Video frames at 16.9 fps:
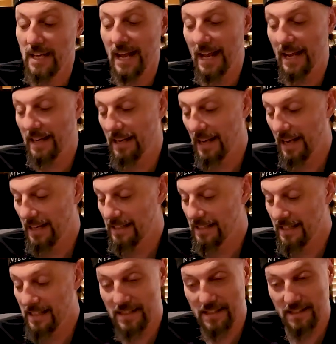And it's
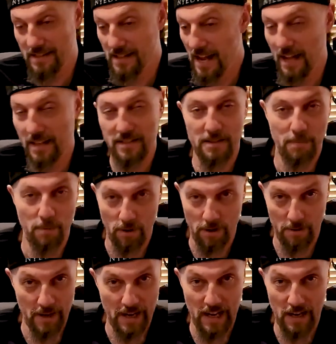not
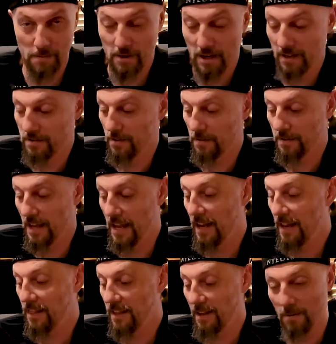supported by anybody. So if
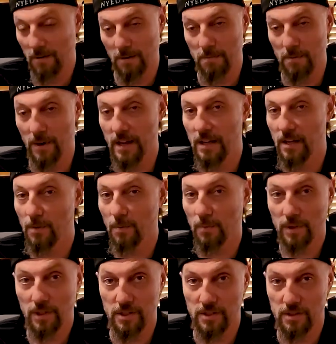anything were to break, you're
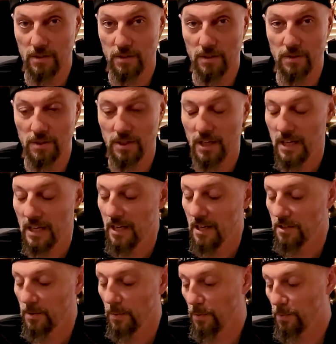really screwed.
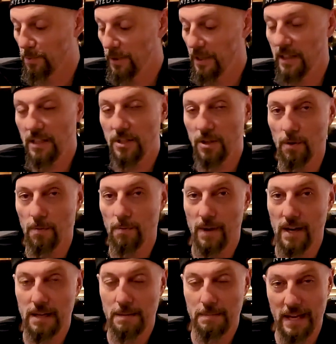So we really don't
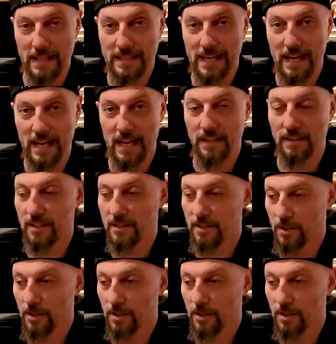recommend that unless